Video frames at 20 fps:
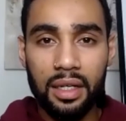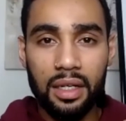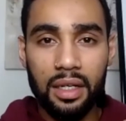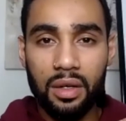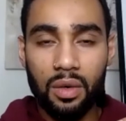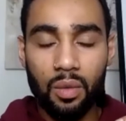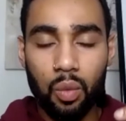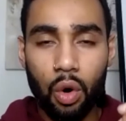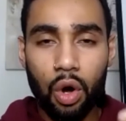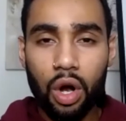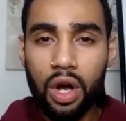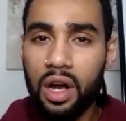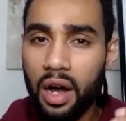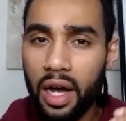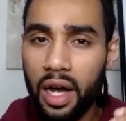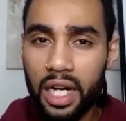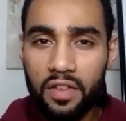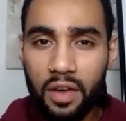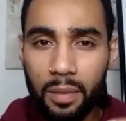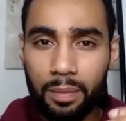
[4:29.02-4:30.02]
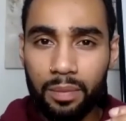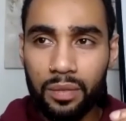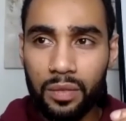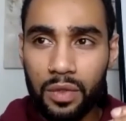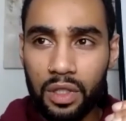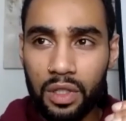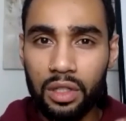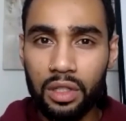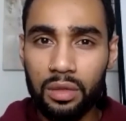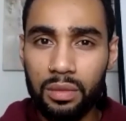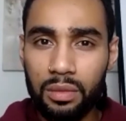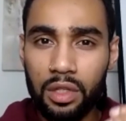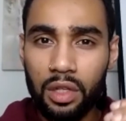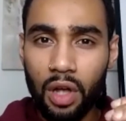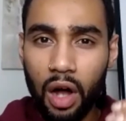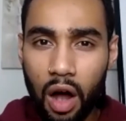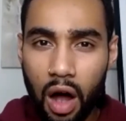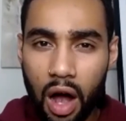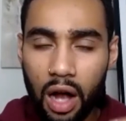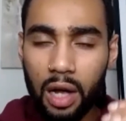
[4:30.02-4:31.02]
what kind of a
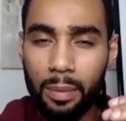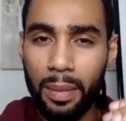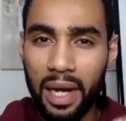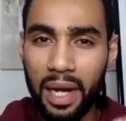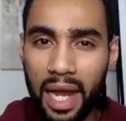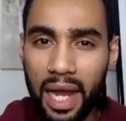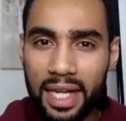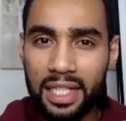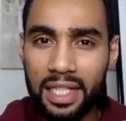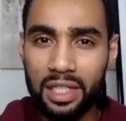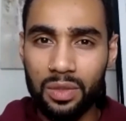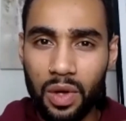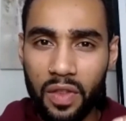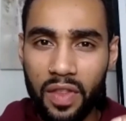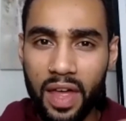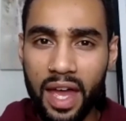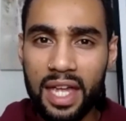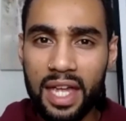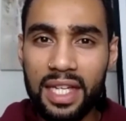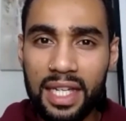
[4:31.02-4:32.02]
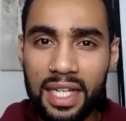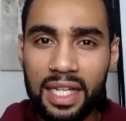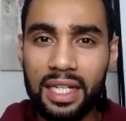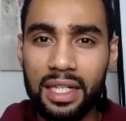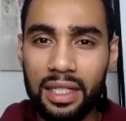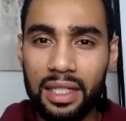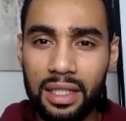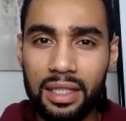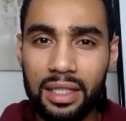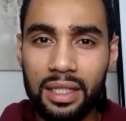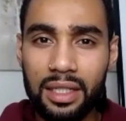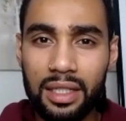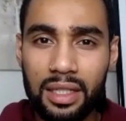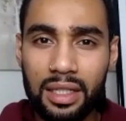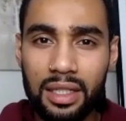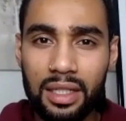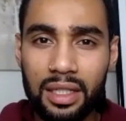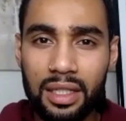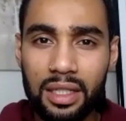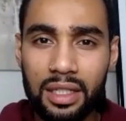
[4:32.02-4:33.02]
dark place were they in
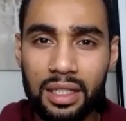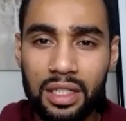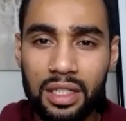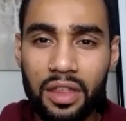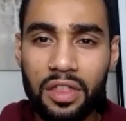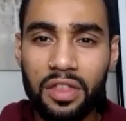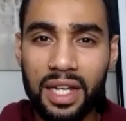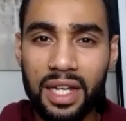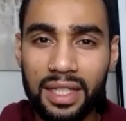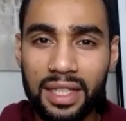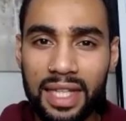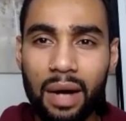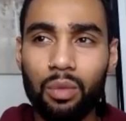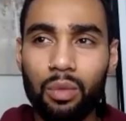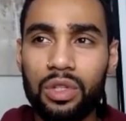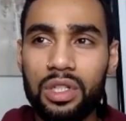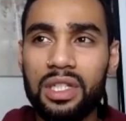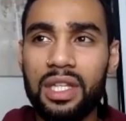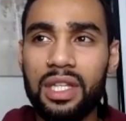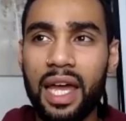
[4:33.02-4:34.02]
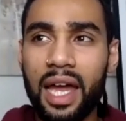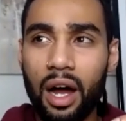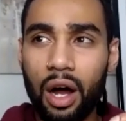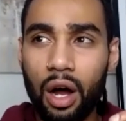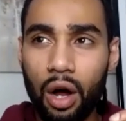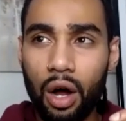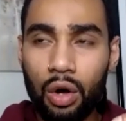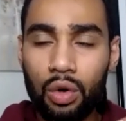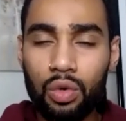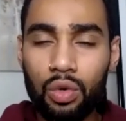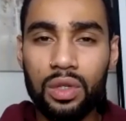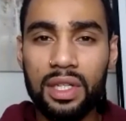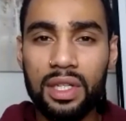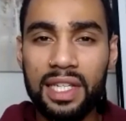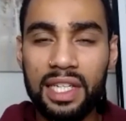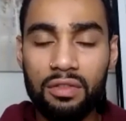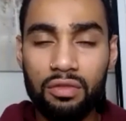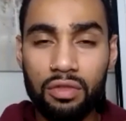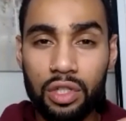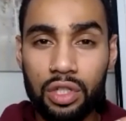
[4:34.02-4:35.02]
to think that was their
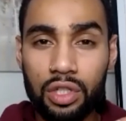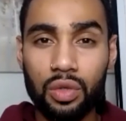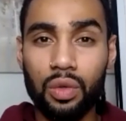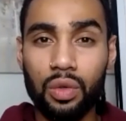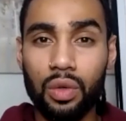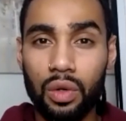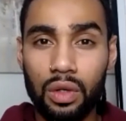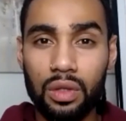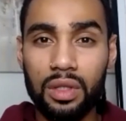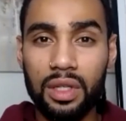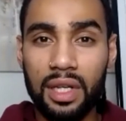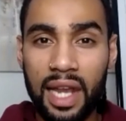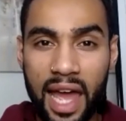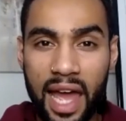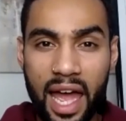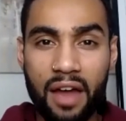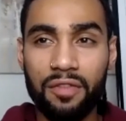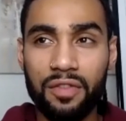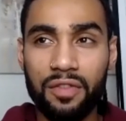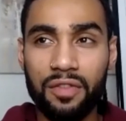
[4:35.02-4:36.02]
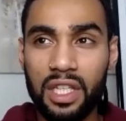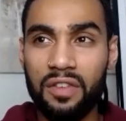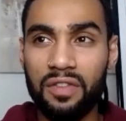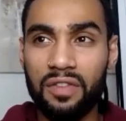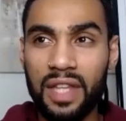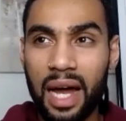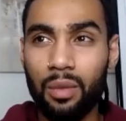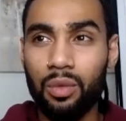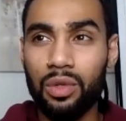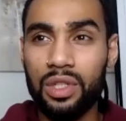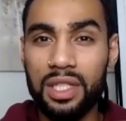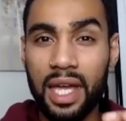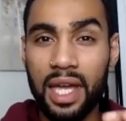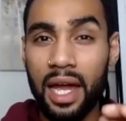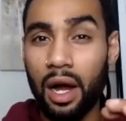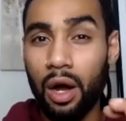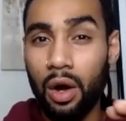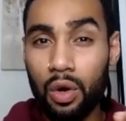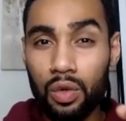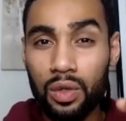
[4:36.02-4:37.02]
only resort left, if that was their
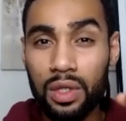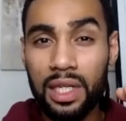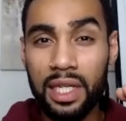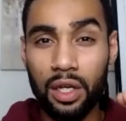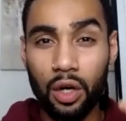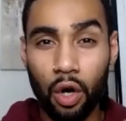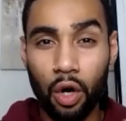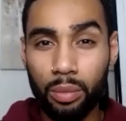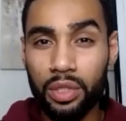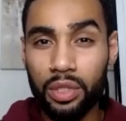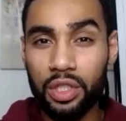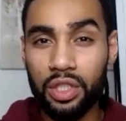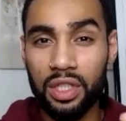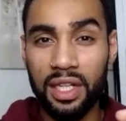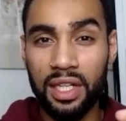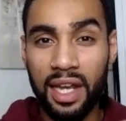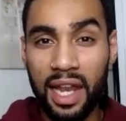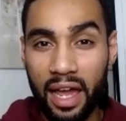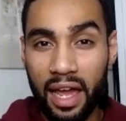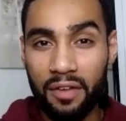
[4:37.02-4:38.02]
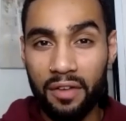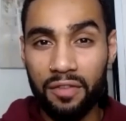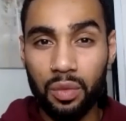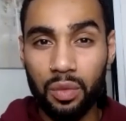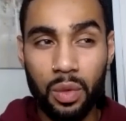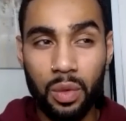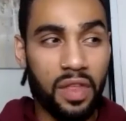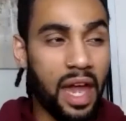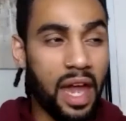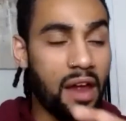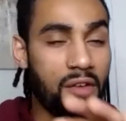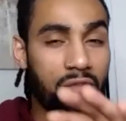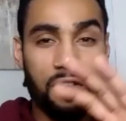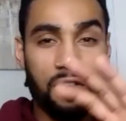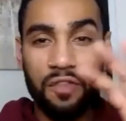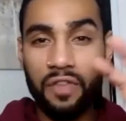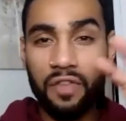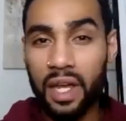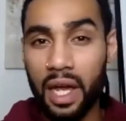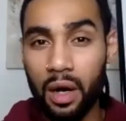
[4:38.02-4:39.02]
only option left with
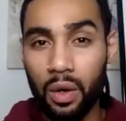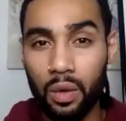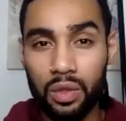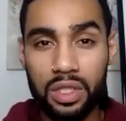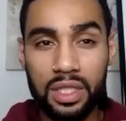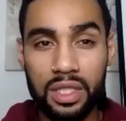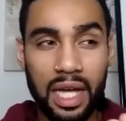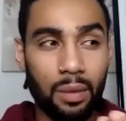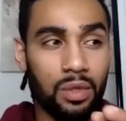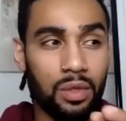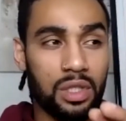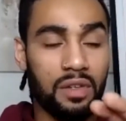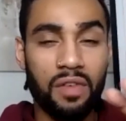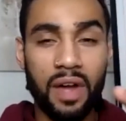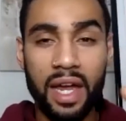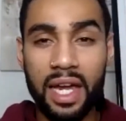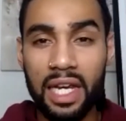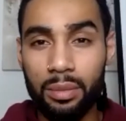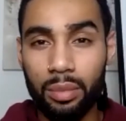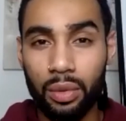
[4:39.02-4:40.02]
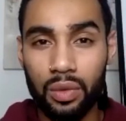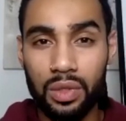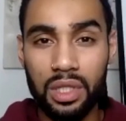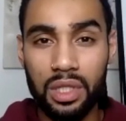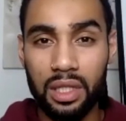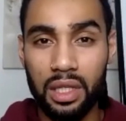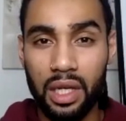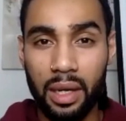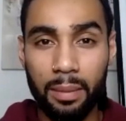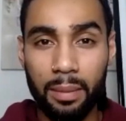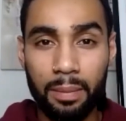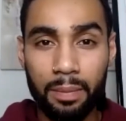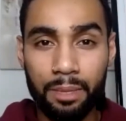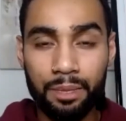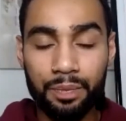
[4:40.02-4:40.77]
everything else that was available to them.